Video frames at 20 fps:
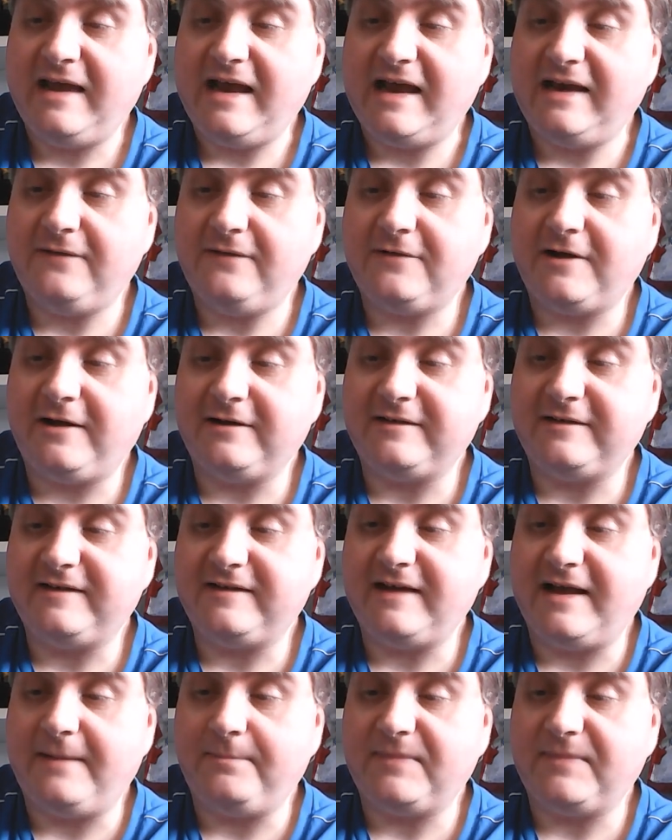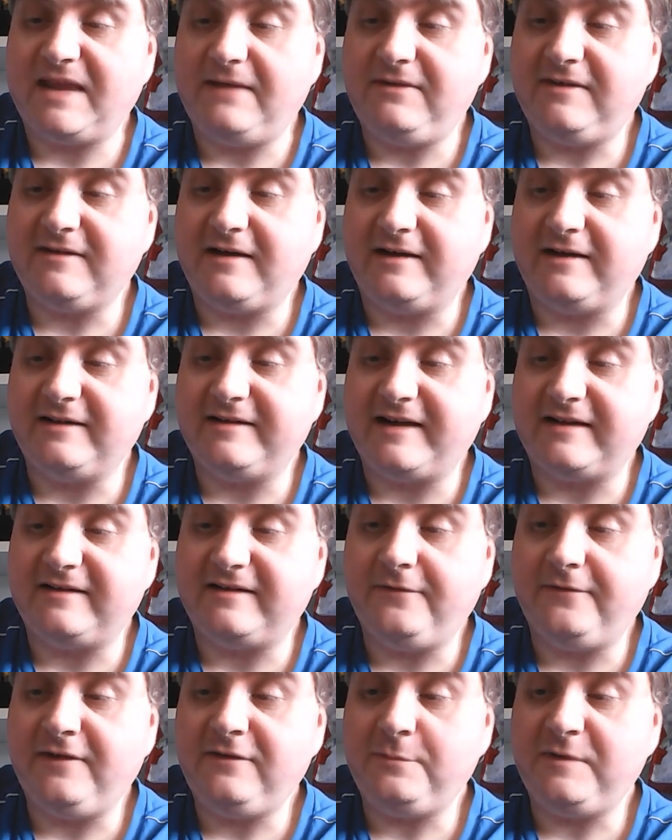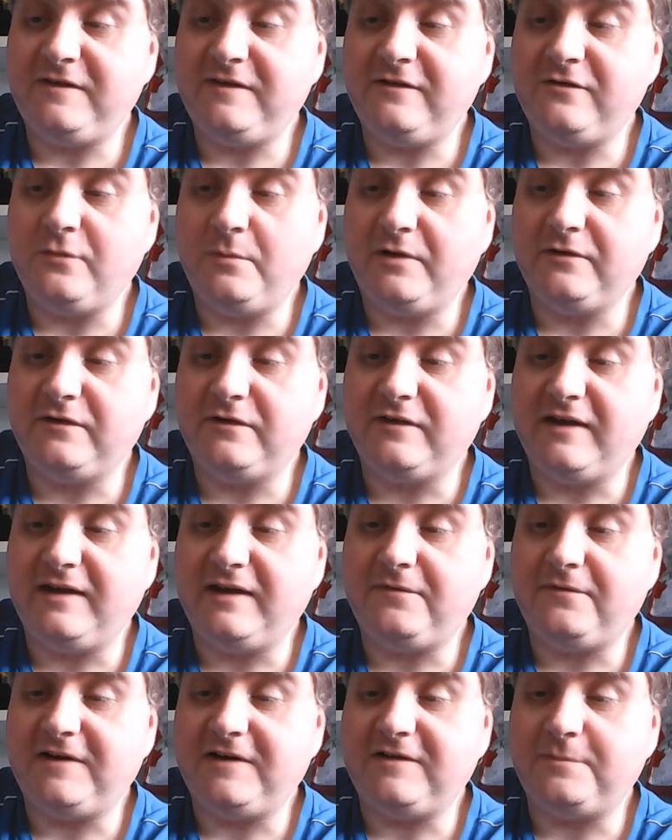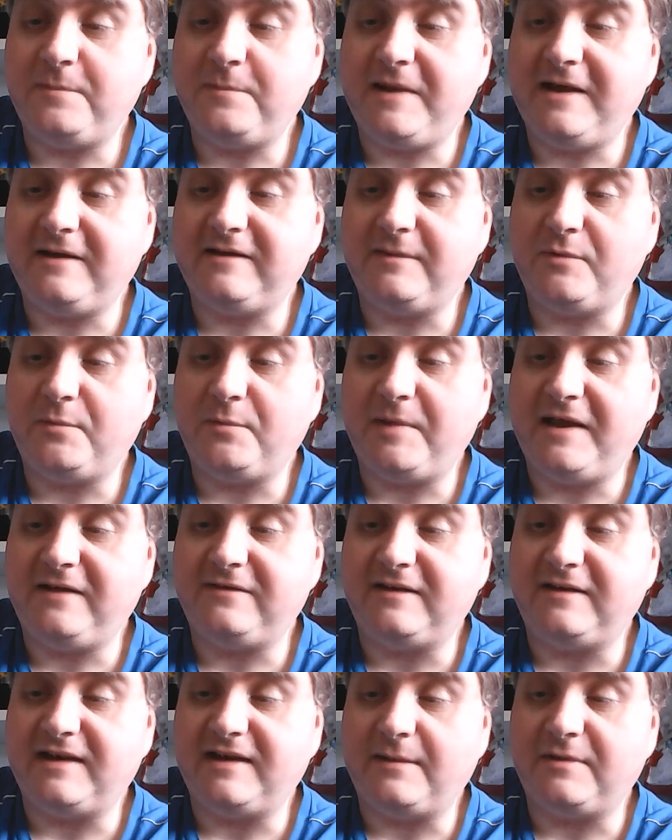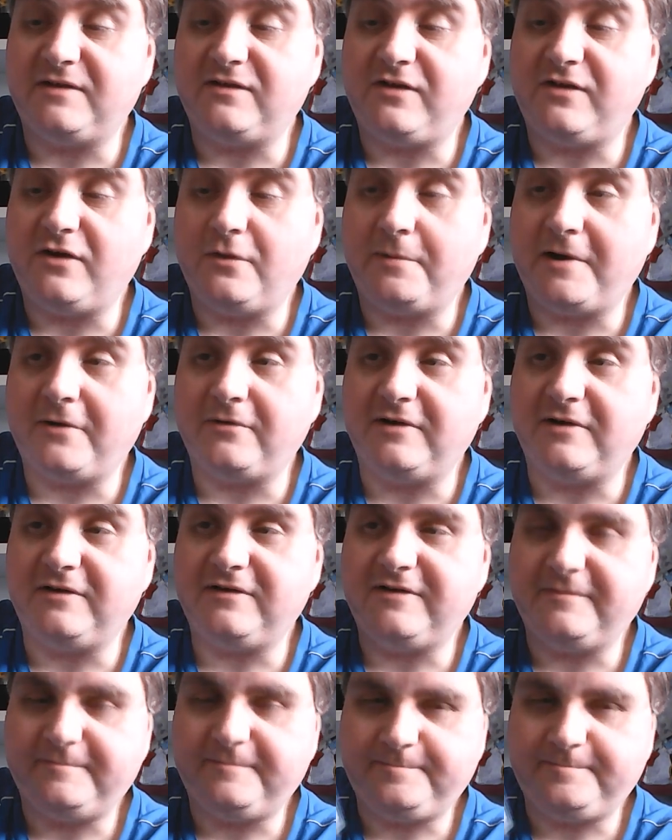And if this card attacks a defense position monster, inflict double piercing damage to your opponent.